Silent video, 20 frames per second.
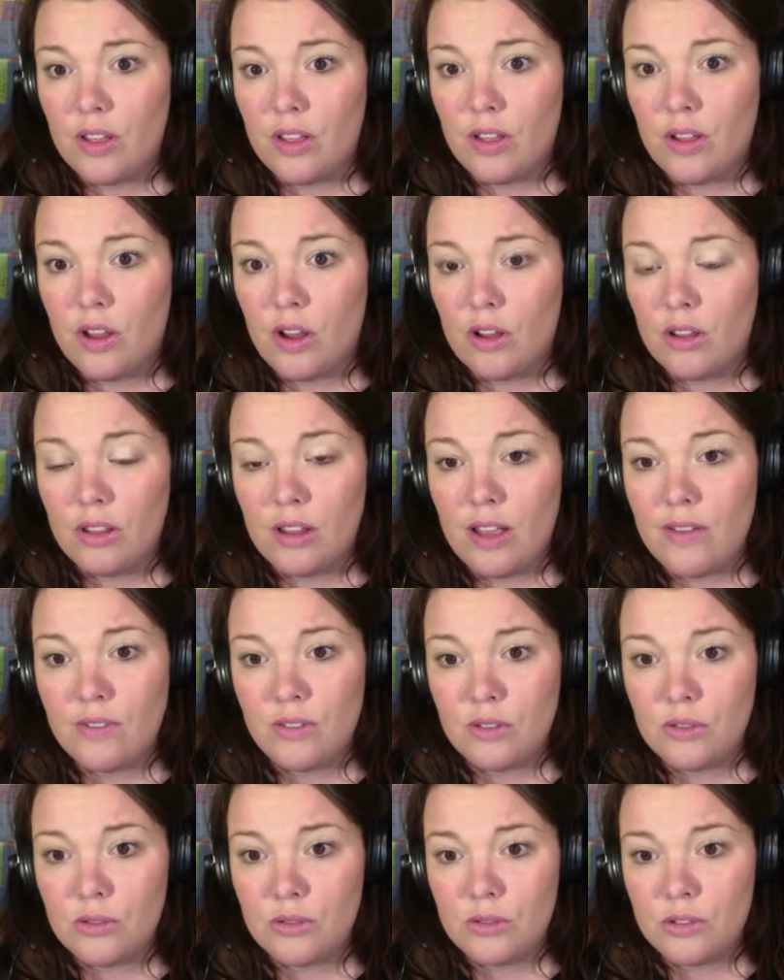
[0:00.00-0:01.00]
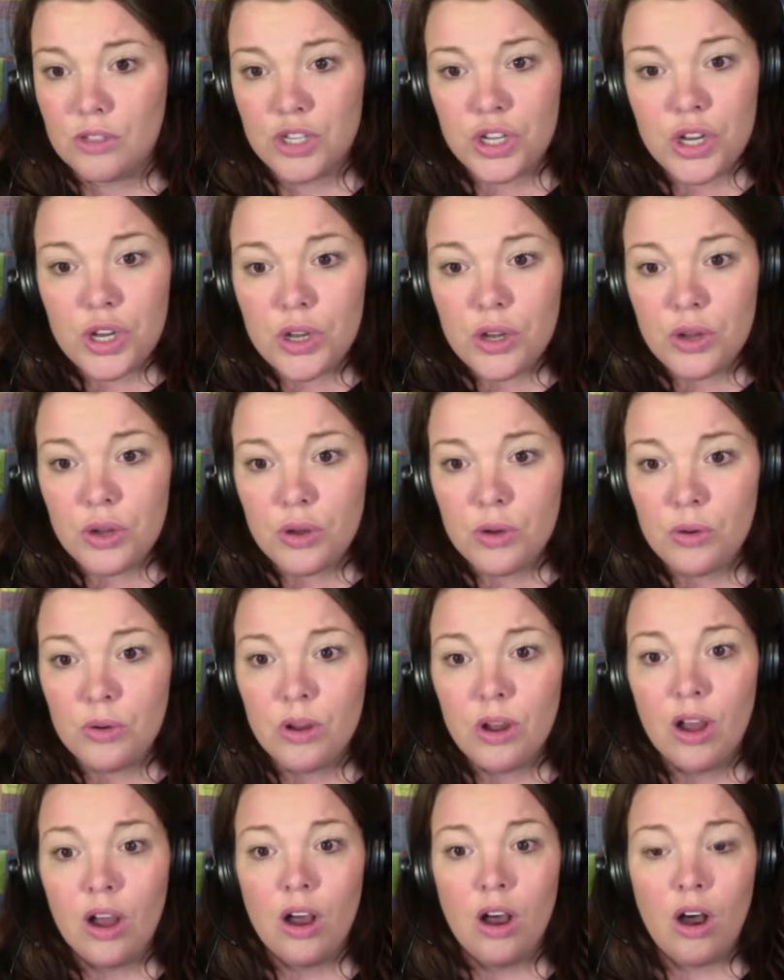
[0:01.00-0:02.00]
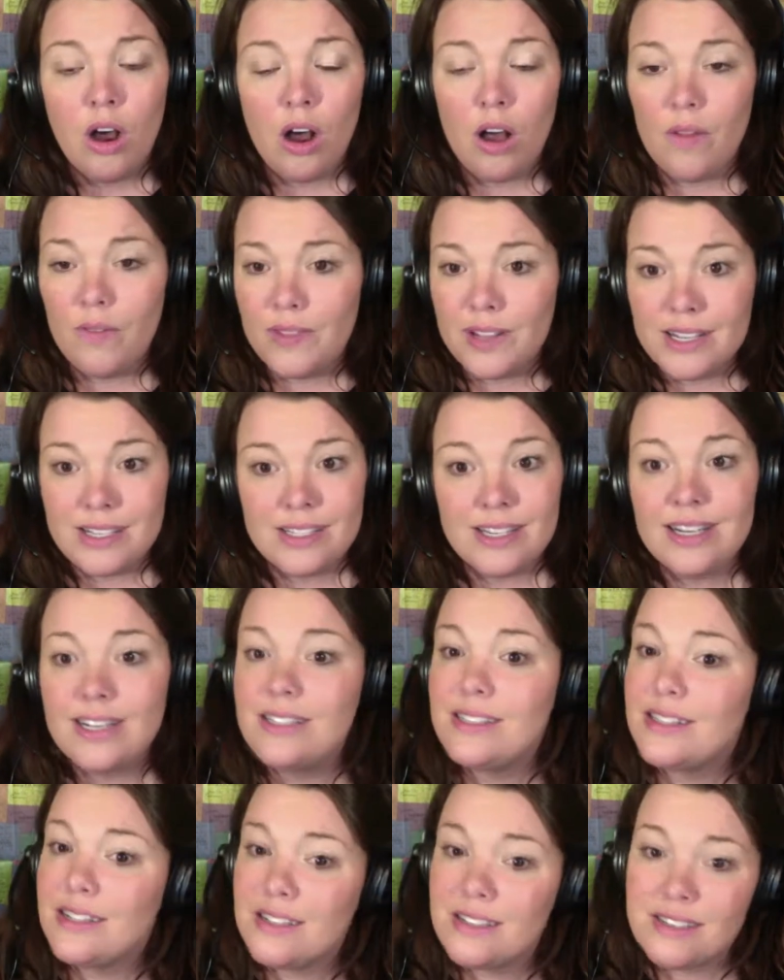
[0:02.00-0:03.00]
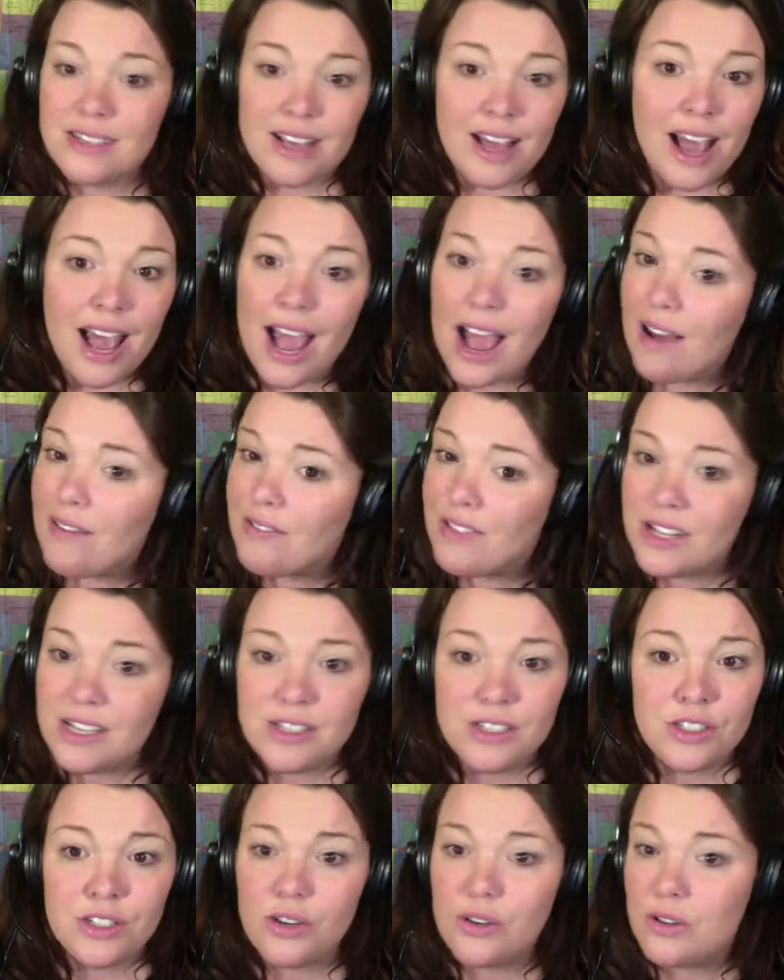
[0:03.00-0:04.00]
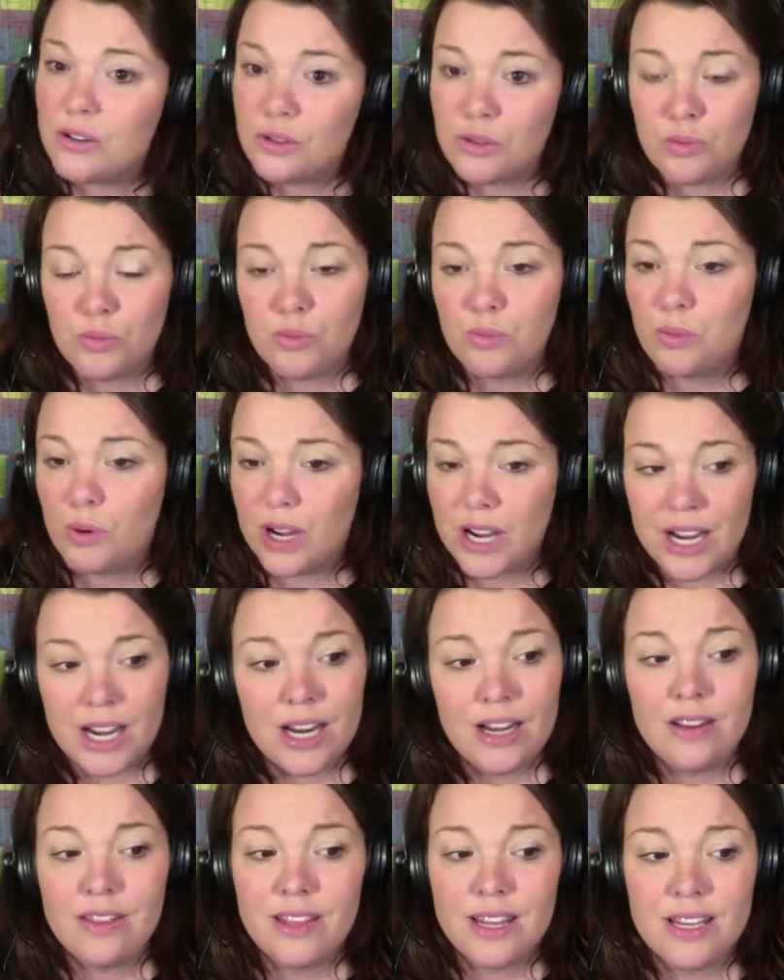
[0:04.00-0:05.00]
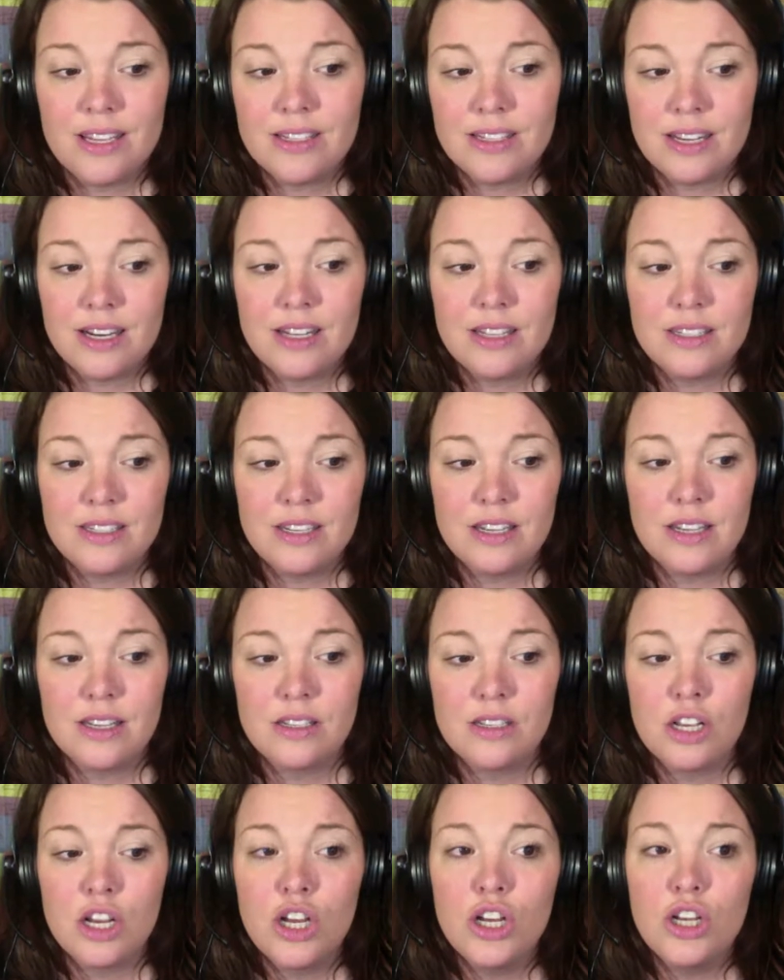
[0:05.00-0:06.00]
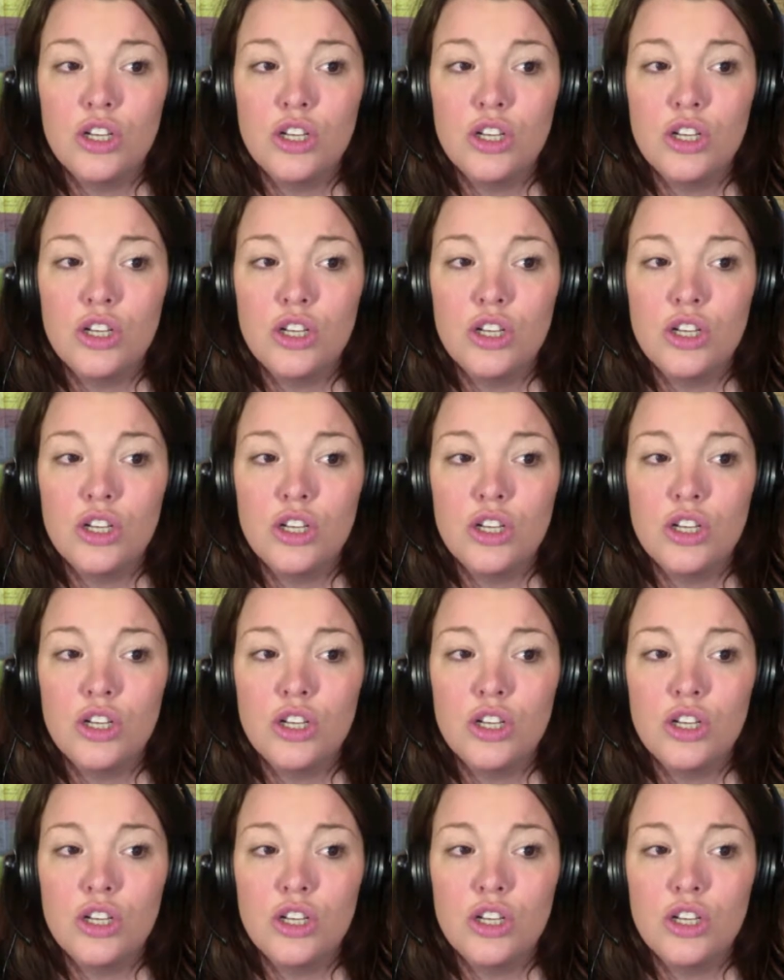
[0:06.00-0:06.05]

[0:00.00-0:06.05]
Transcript: level 2, on these sentences, have these students read these sentences.